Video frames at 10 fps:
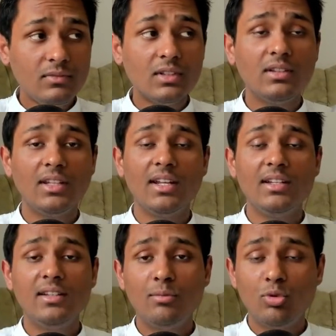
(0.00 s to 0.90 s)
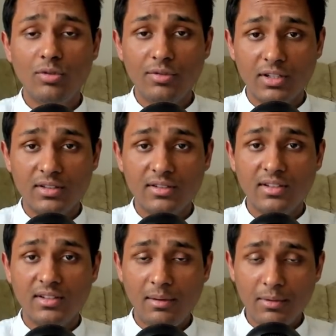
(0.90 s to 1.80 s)
they are in the mode of Rajas
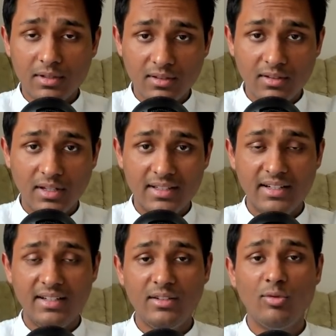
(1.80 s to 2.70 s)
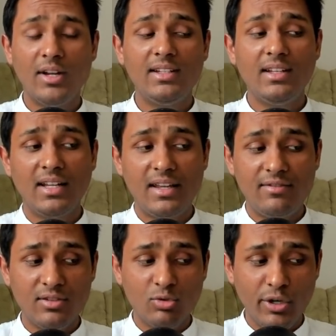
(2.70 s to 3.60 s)
and Tamas. And that is why their life
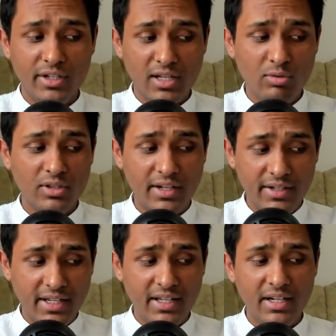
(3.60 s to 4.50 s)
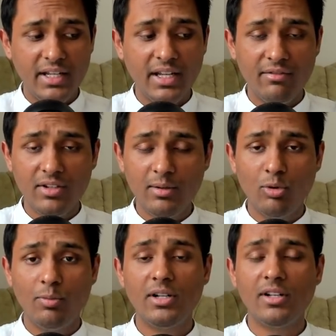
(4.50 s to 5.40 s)
is going down. They are degrading every
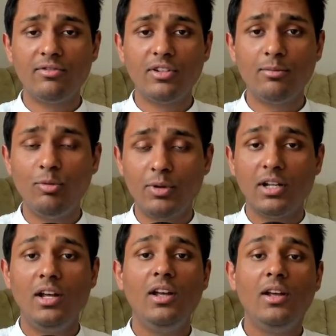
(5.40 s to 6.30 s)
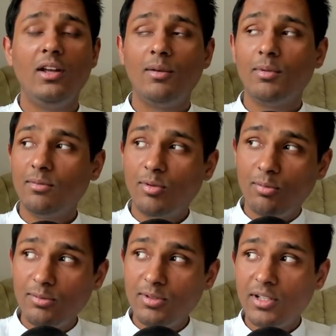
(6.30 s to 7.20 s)
moment after moment. But the
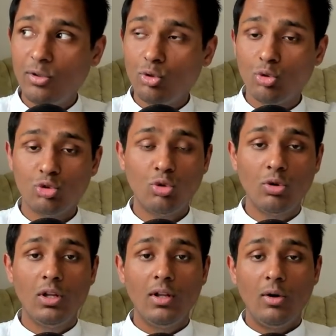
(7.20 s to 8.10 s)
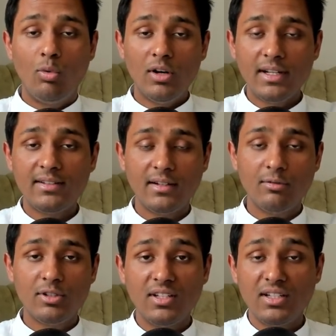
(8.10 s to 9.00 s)
problem is they don't know. So what I said
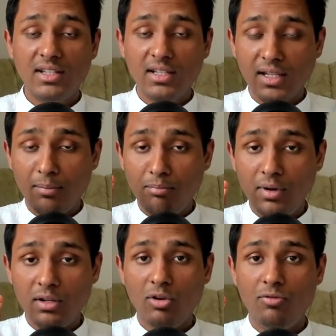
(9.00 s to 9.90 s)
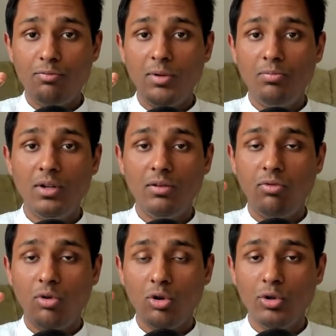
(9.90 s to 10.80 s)
was that the number of people
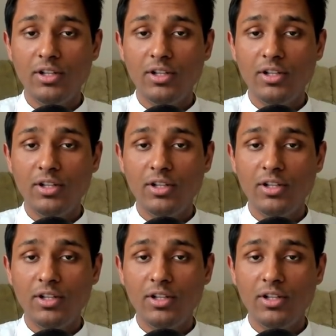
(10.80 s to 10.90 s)
following